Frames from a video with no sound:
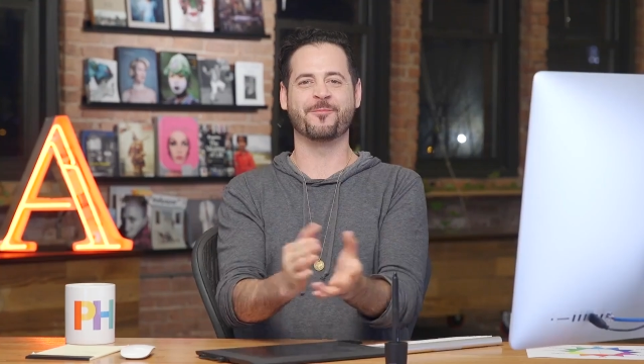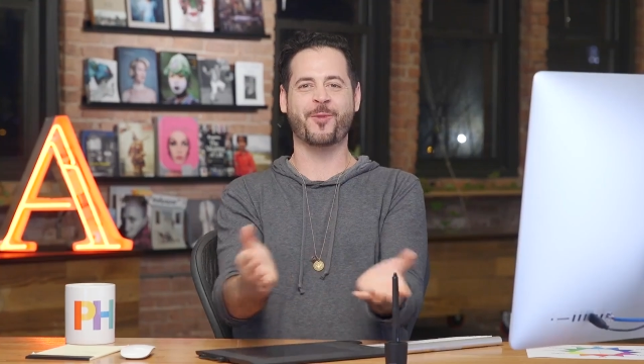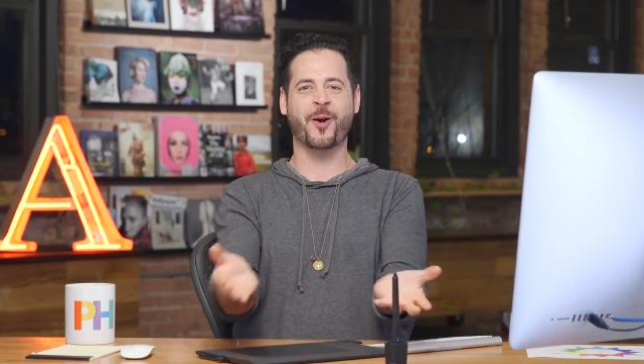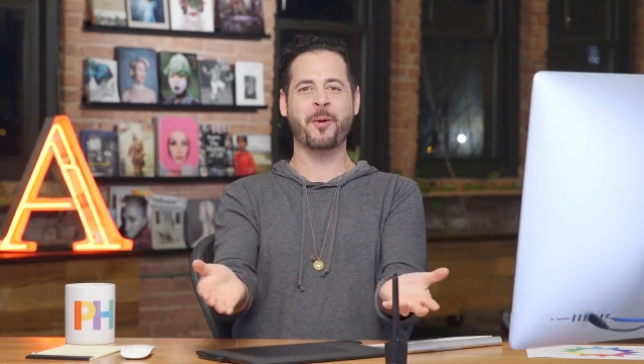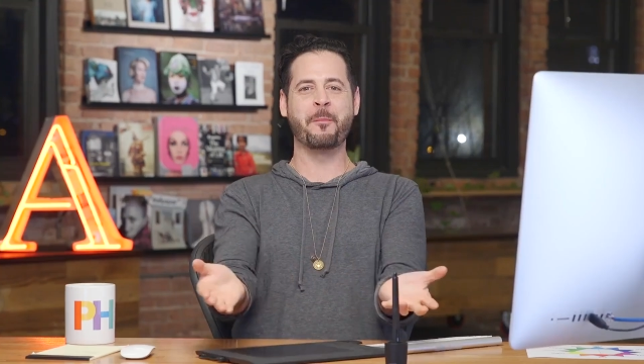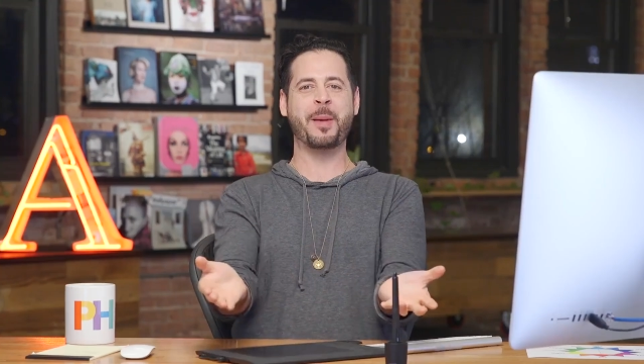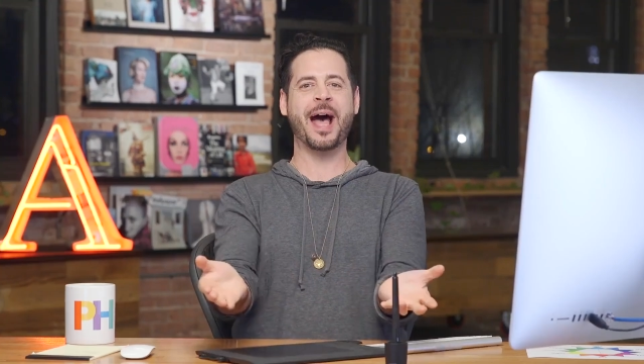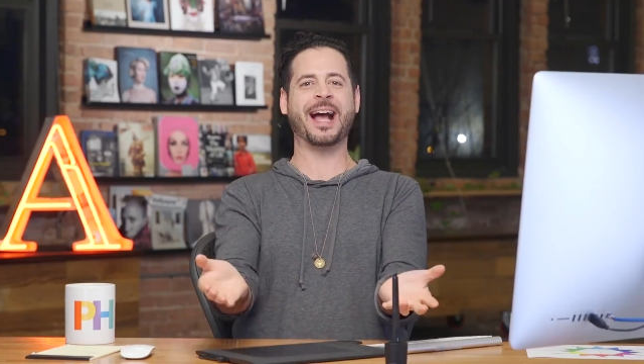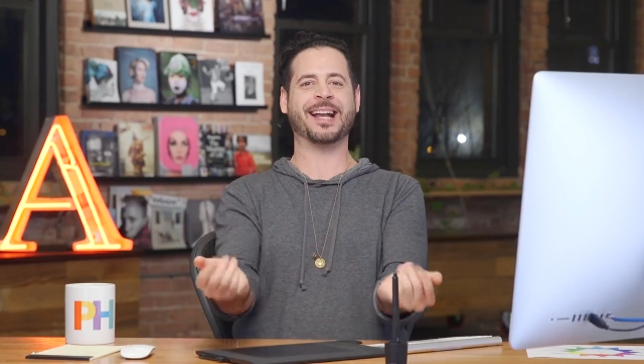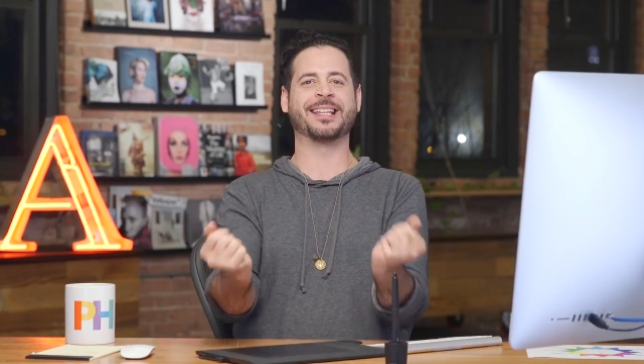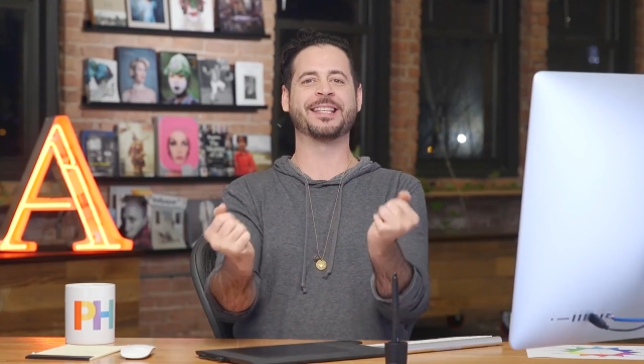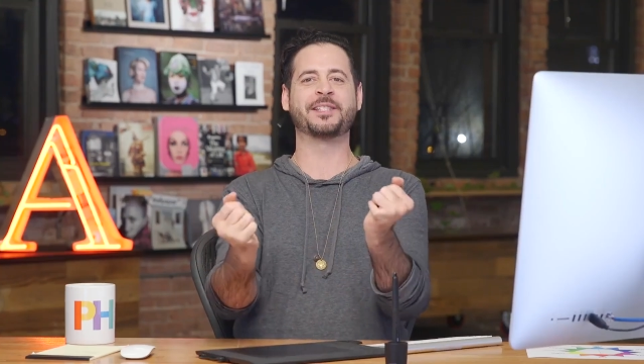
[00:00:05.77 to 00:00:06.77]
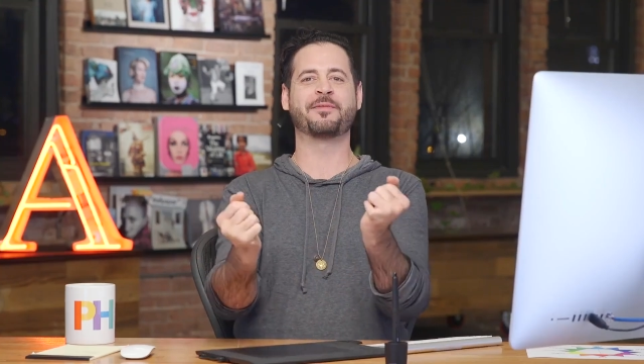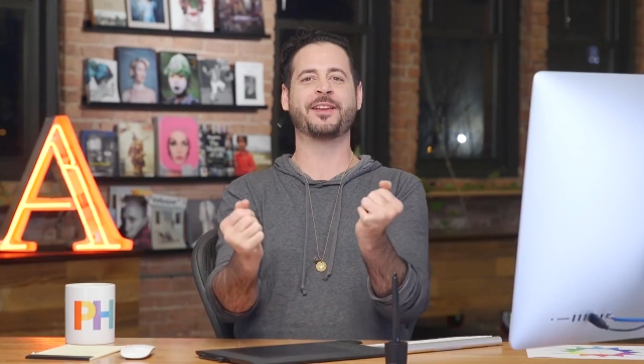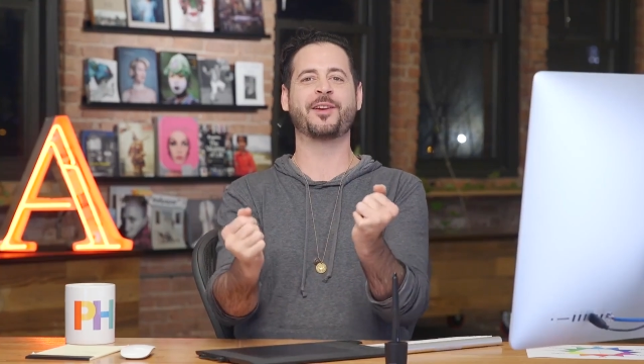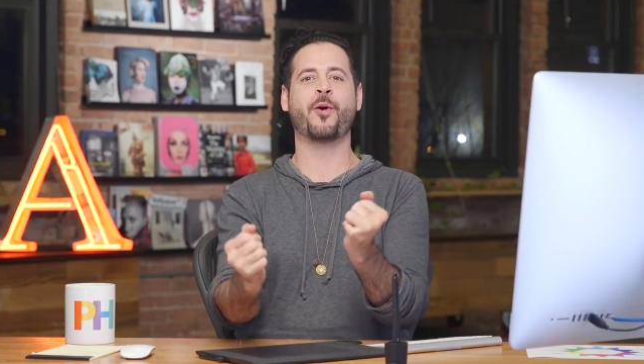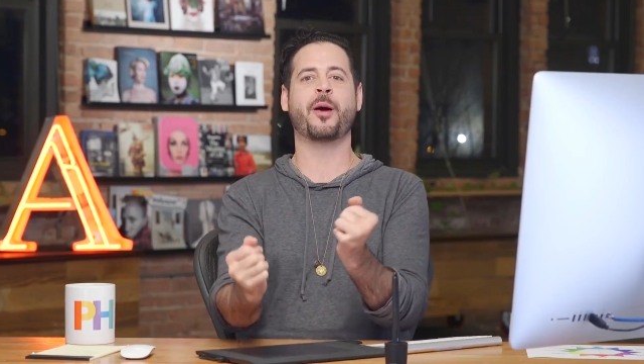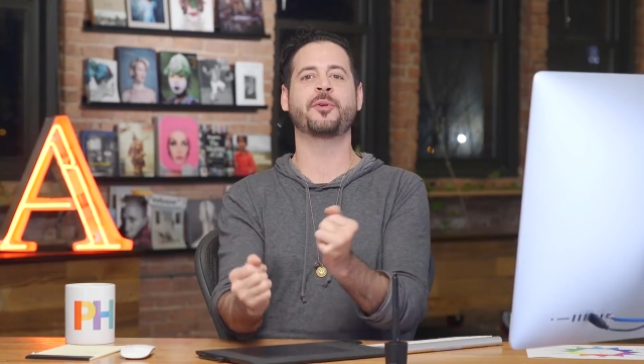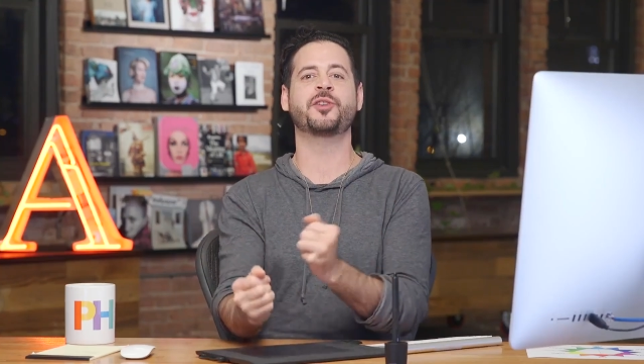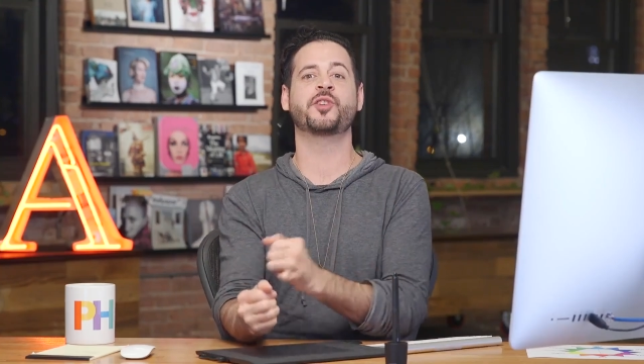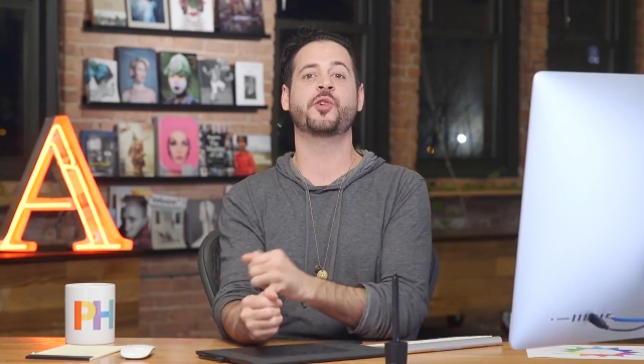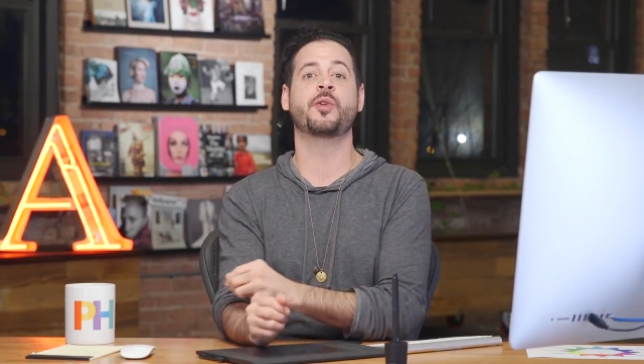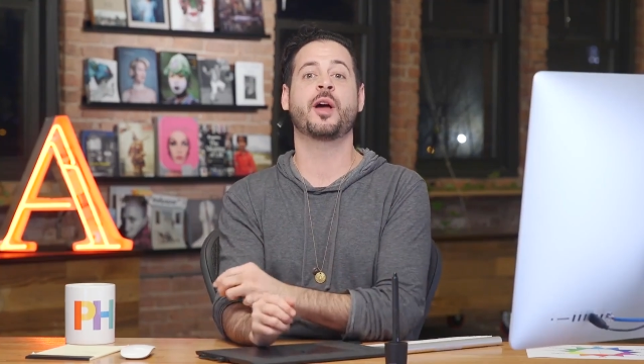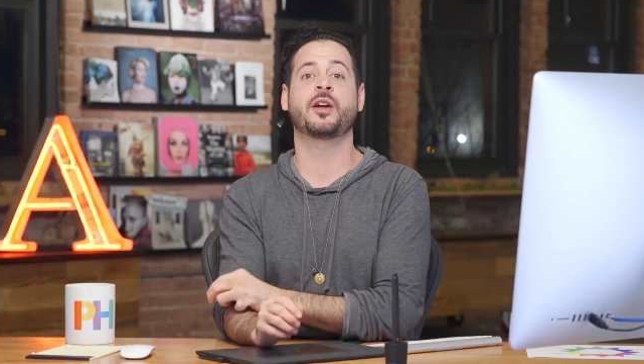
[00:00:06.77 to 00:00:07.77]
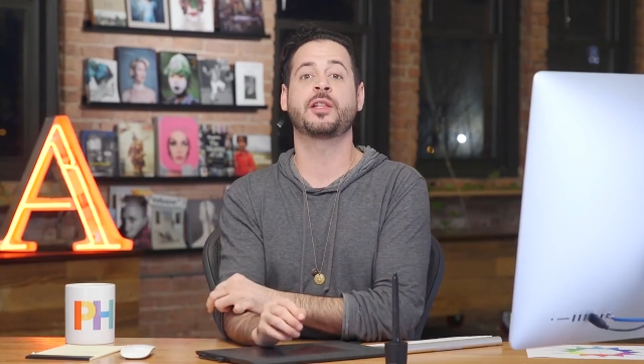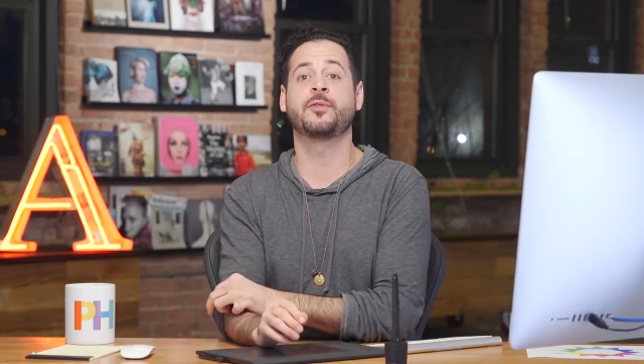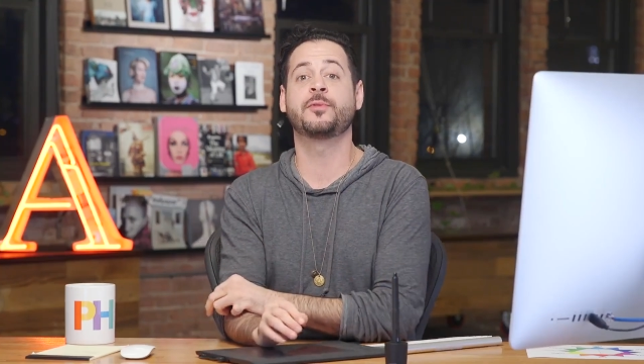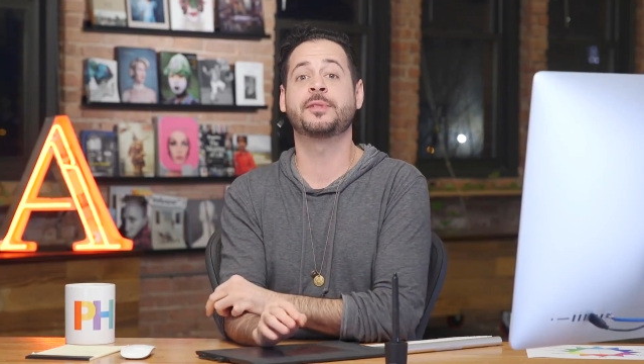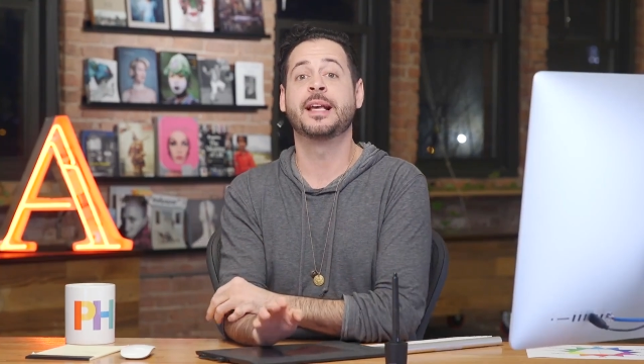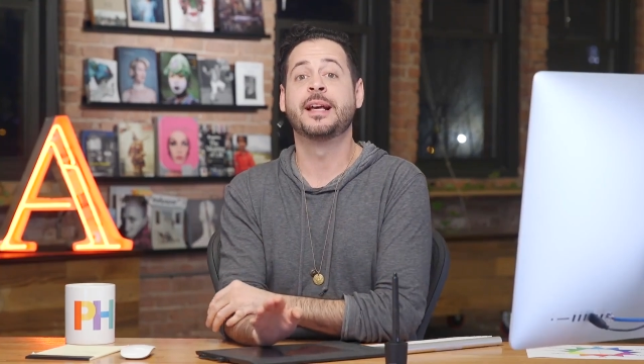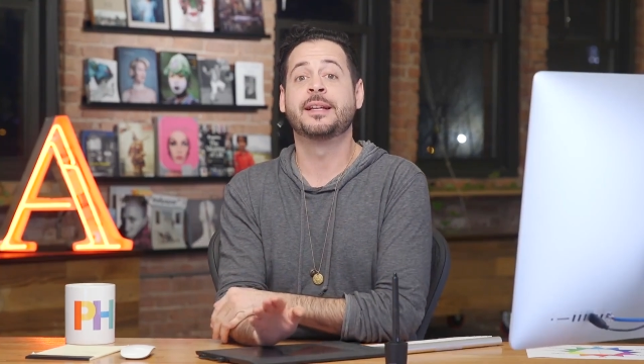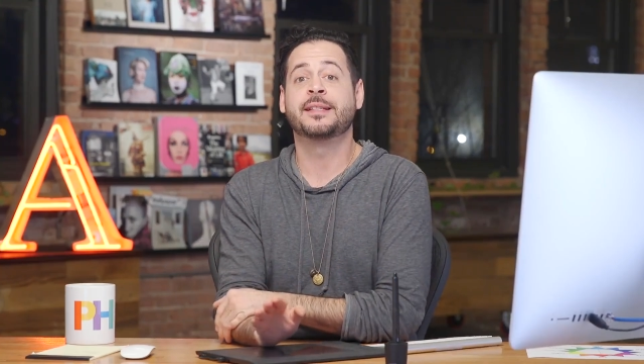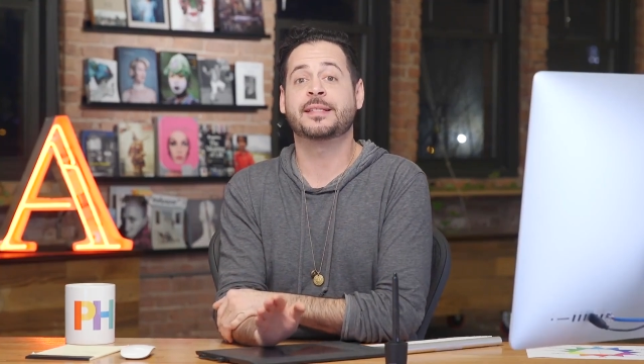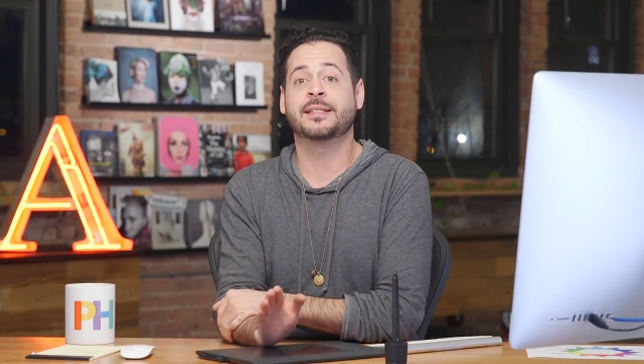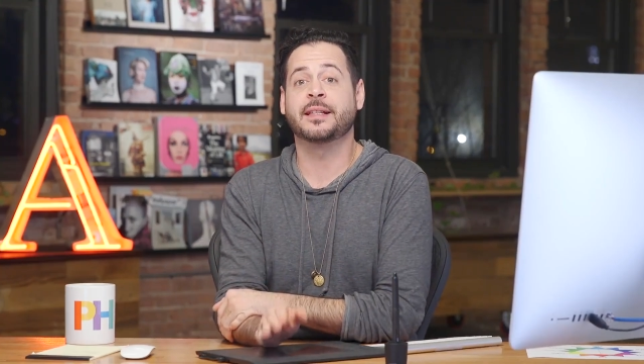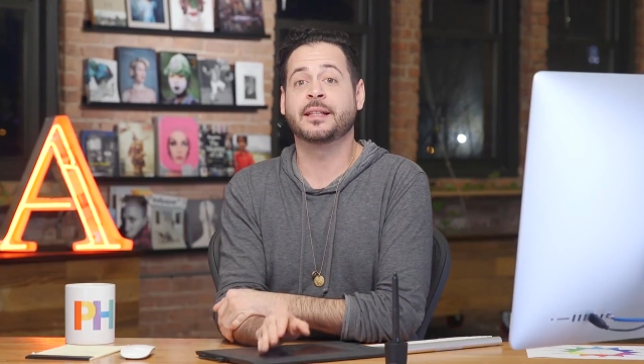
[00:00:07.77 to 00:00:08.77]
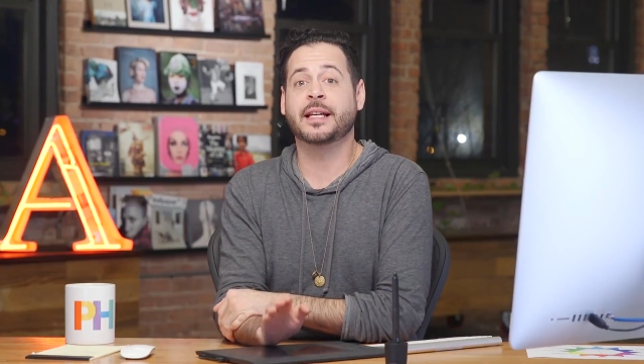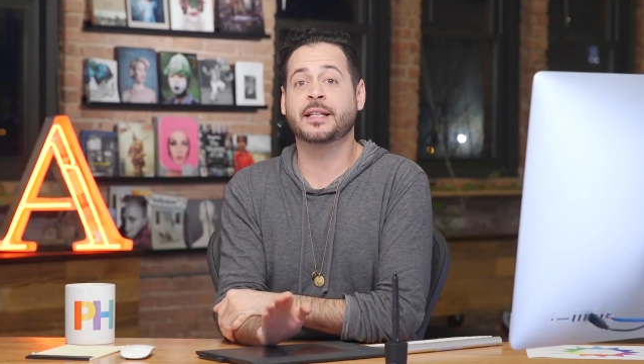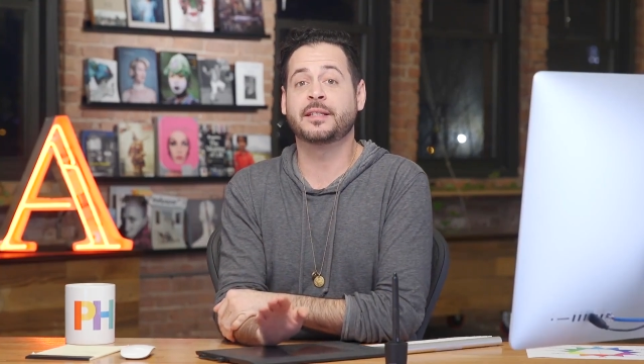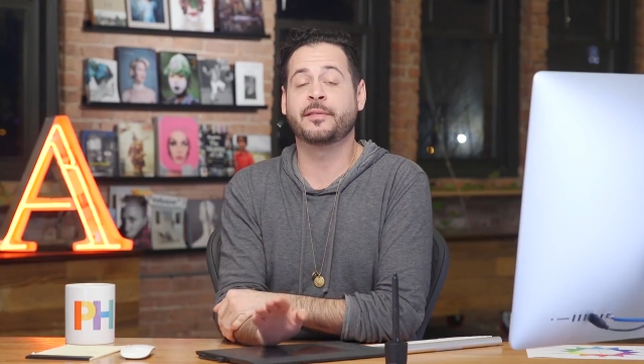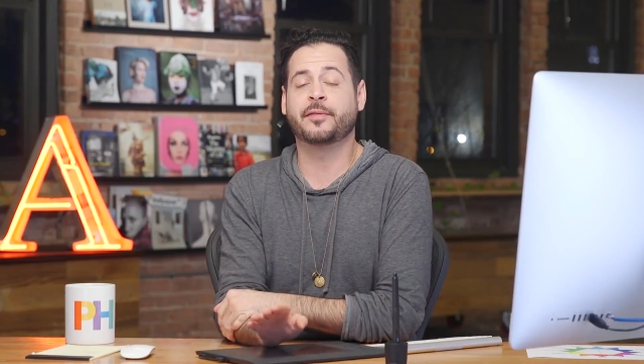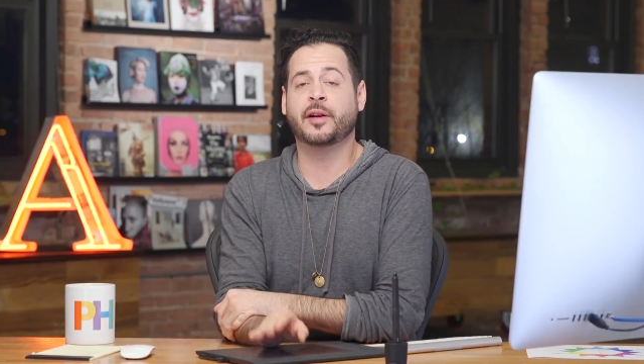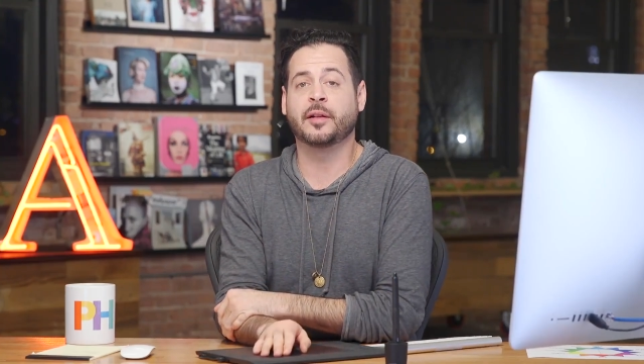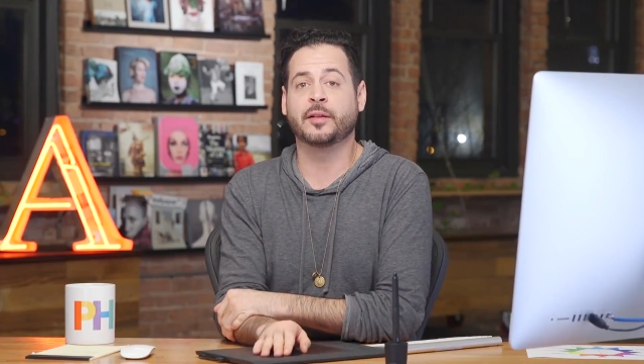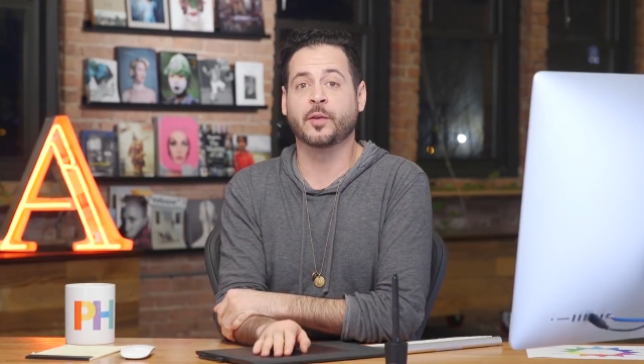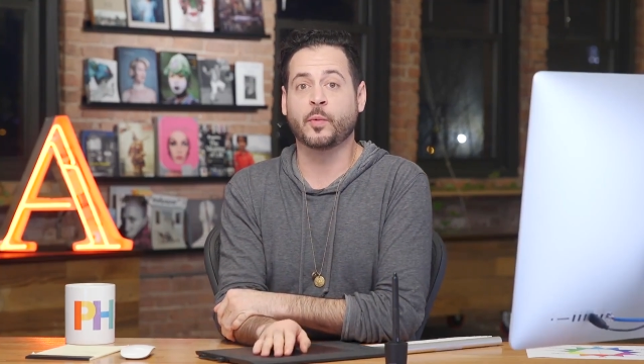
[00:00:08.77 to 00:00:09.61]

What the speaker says: Welcome back. In this video, I'm going to show you how to use selective color,